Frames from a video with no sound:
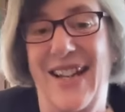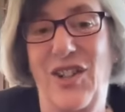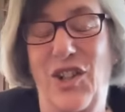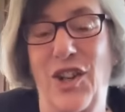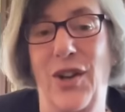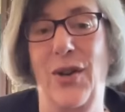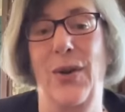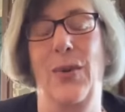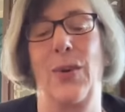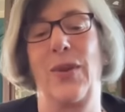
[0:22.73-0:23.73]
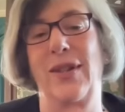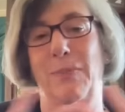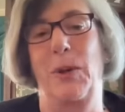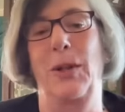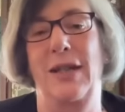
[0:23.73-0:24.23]

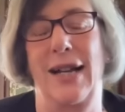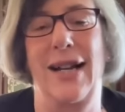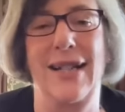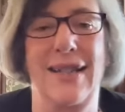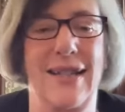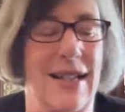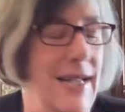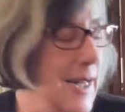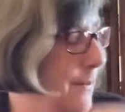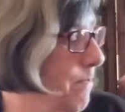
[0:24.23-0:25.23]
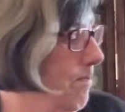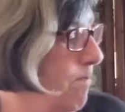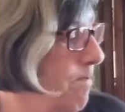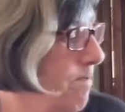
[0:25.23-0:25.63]
podcast,